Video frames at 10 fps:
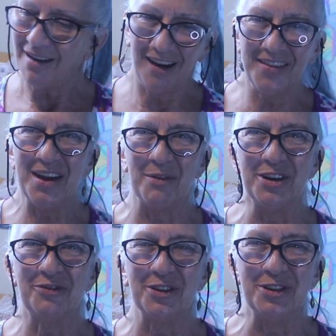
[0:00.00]
all that
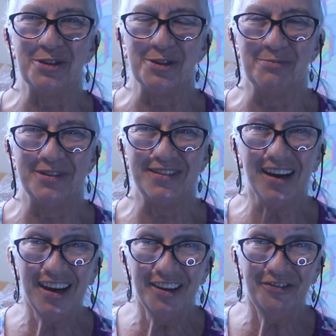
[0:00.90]
wonderful YouTube
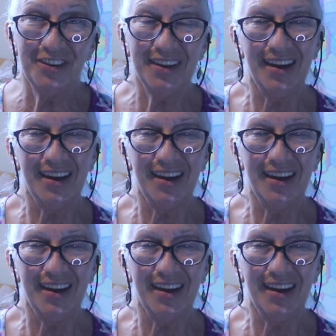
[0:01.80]
stuff,